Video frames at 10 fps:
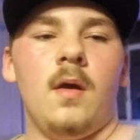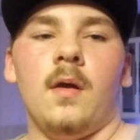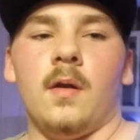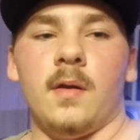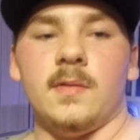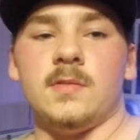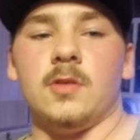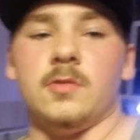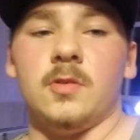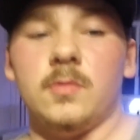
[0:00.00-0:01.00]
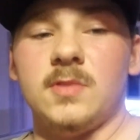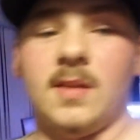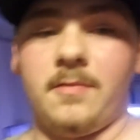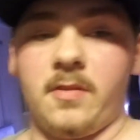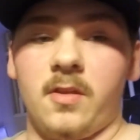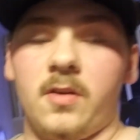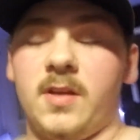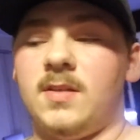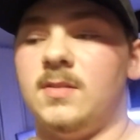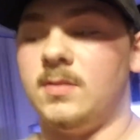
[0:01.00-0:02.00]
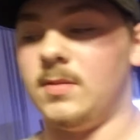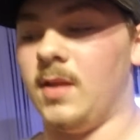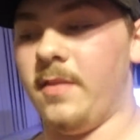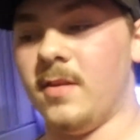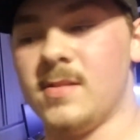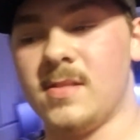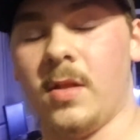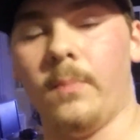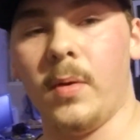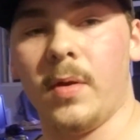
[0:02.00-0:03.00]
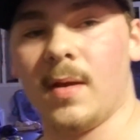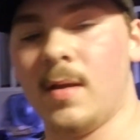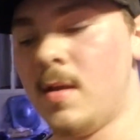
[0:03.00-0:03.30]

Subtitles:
Alright, so it's almost 11:30. Nothing's still booting.